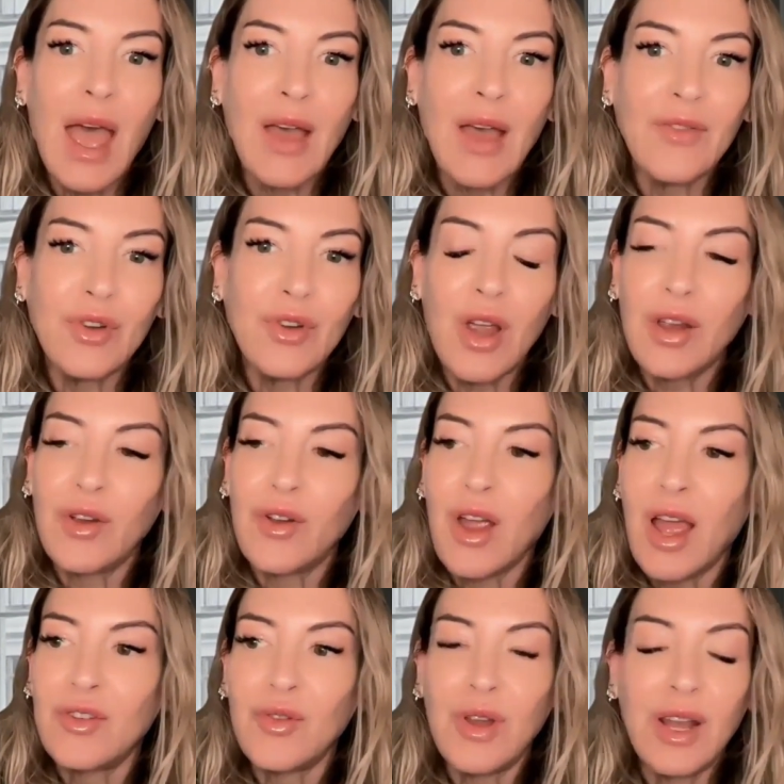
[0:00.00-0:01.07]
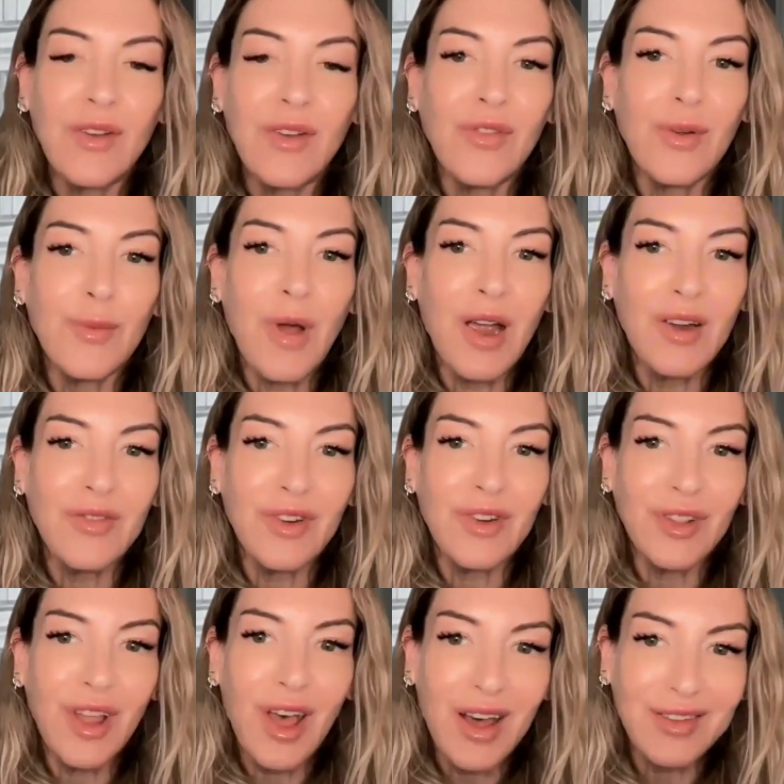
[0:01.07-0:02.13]
after I graduated from
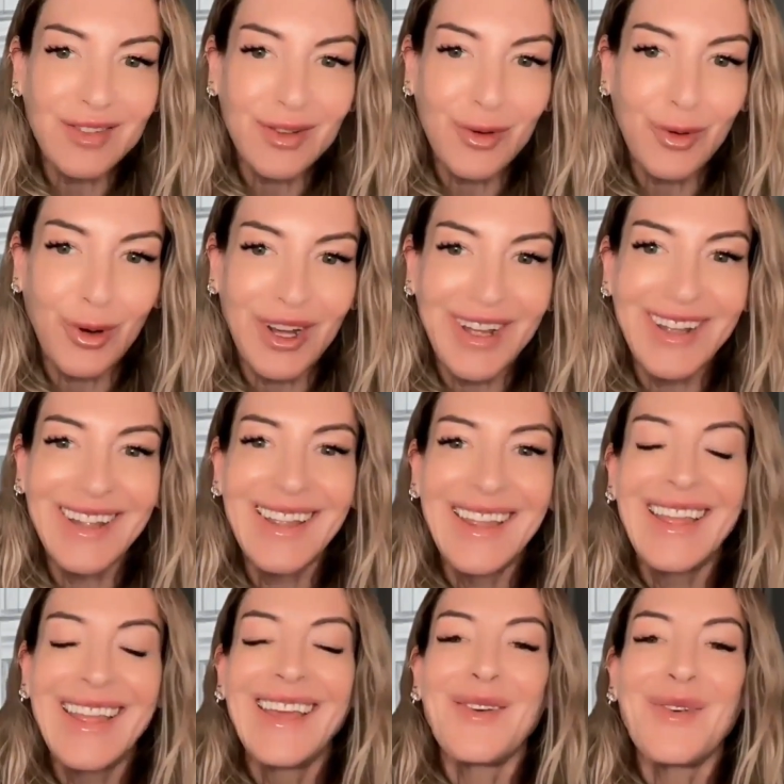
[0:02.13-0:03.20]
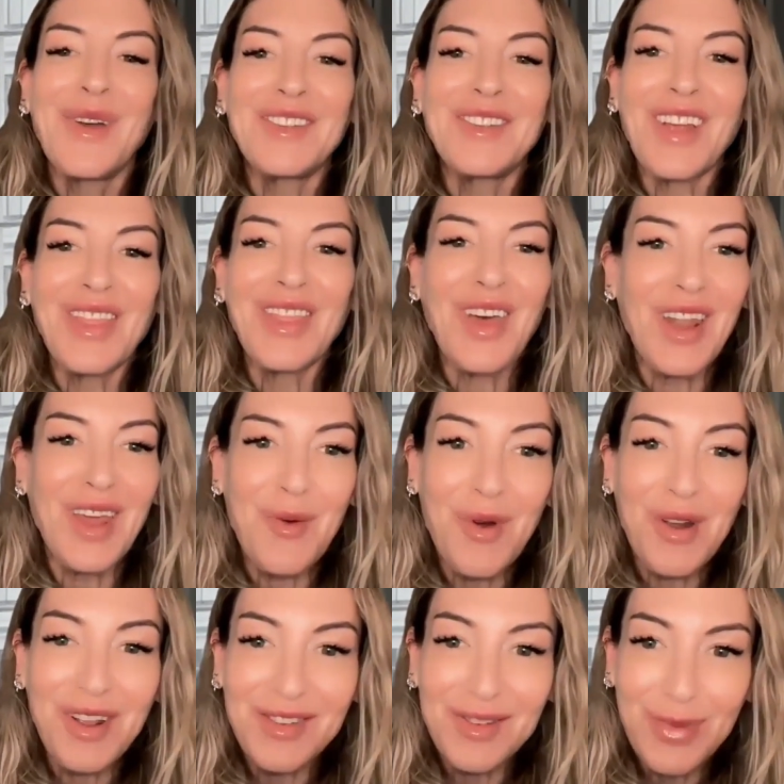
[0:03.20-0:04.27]
Harvard Law School, which I thought I
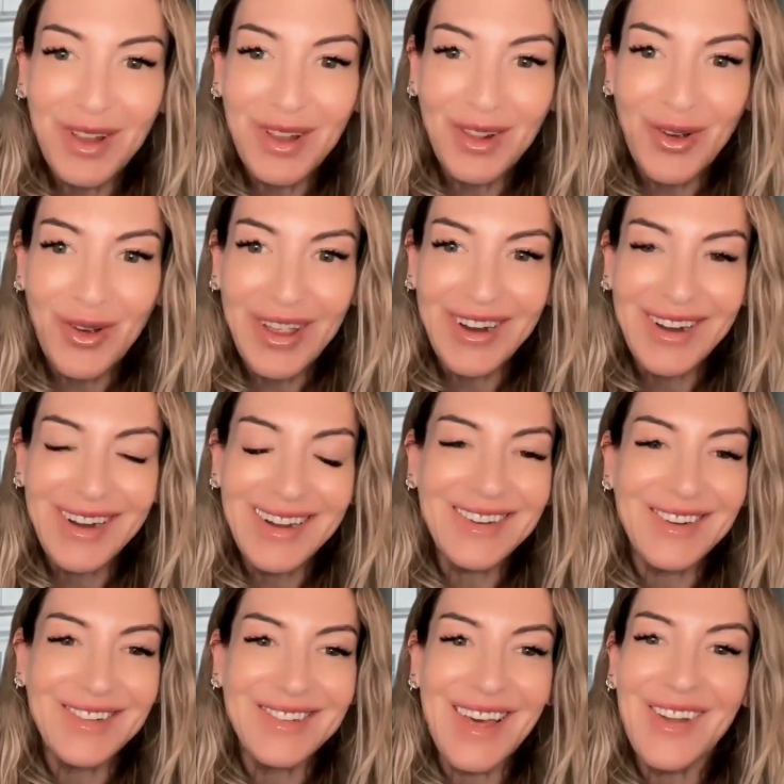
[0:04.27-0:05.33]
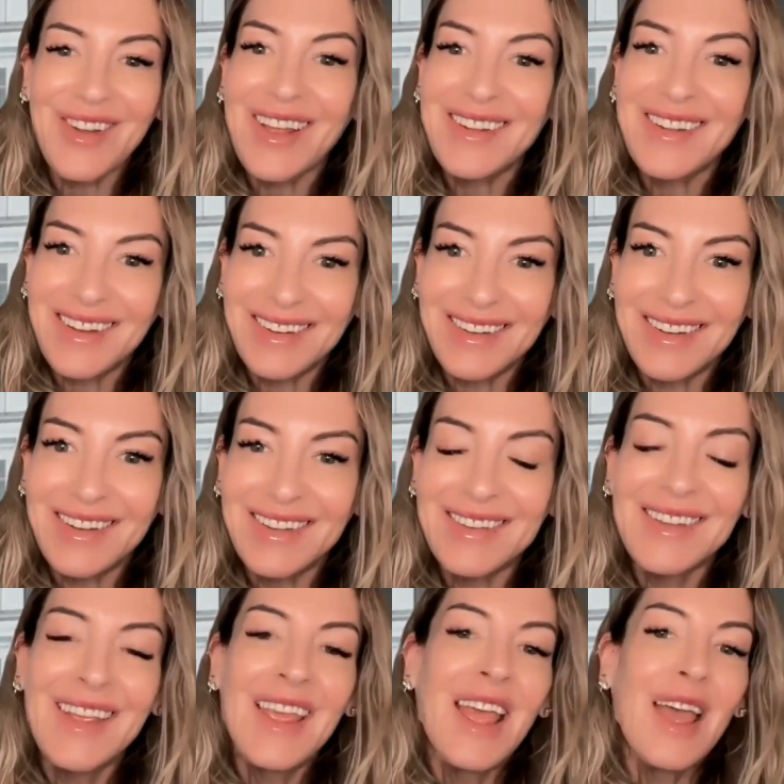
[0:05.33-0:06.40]
wanted to be a lawyer, it turns out I
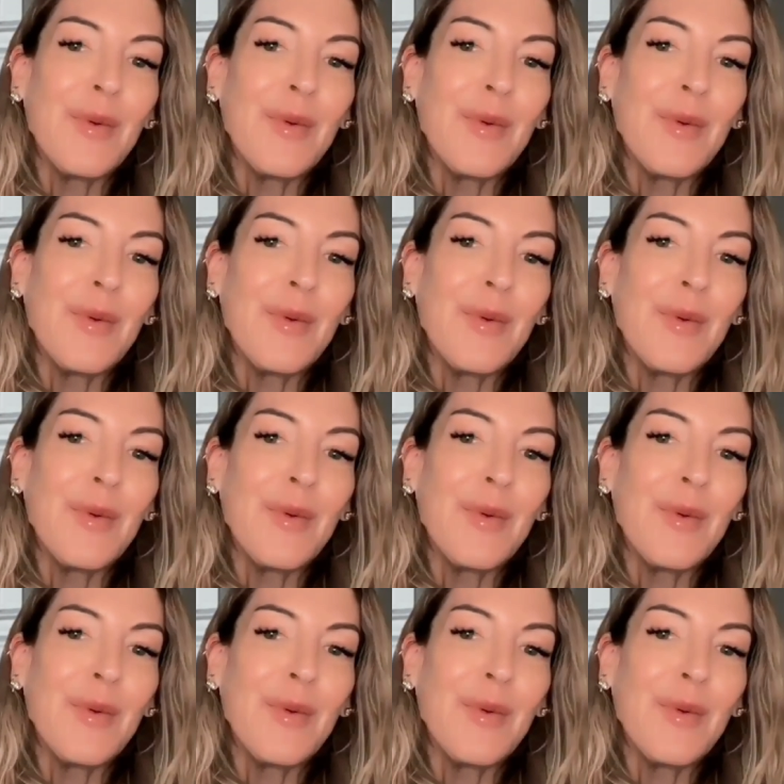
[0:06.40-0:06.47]
didn't.